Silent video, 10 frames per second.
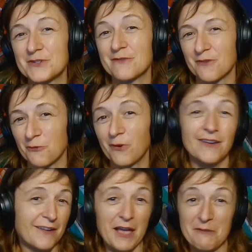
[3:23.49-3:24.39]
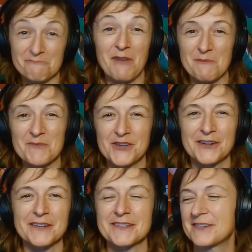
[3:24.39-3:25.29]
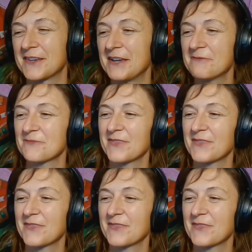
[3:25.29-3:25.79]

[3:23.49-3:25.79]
different one, I'm curious, okay?